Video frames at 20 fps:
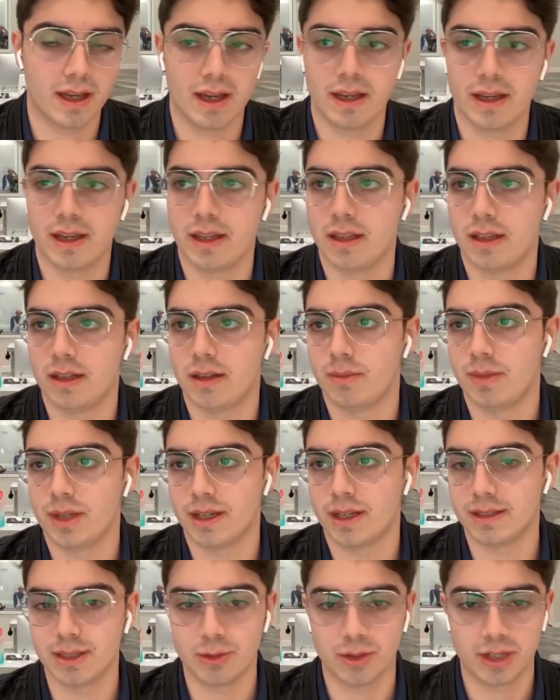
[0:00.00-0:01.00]
that, and
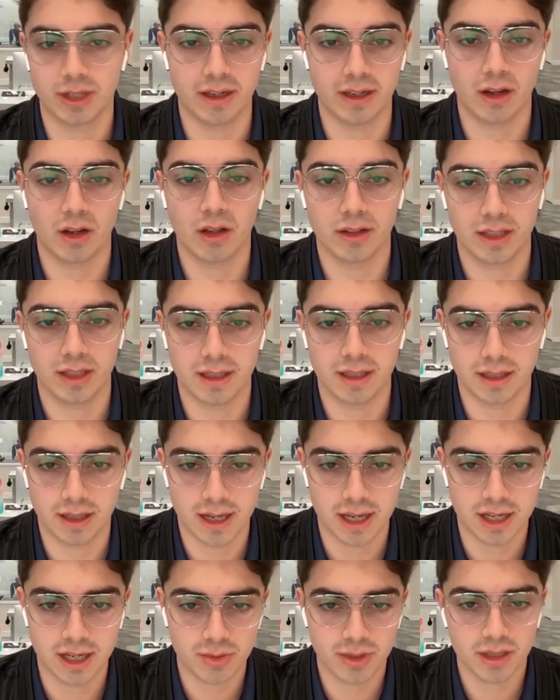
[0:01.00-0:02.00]
because it would get all the
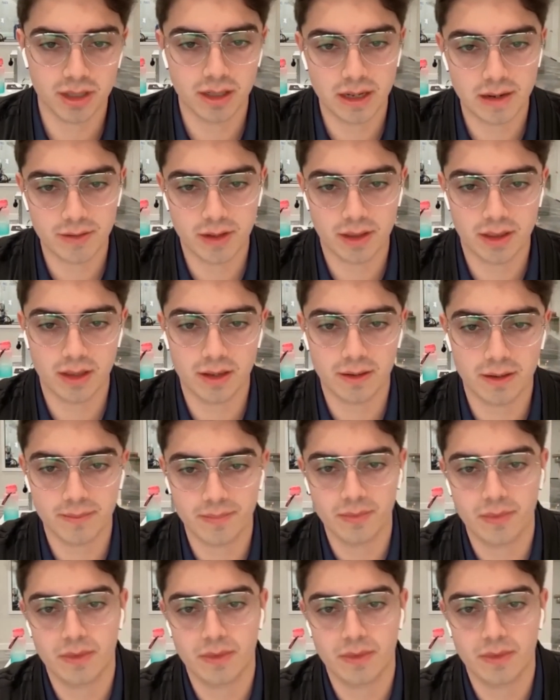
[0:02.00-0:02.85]
engagement and everything,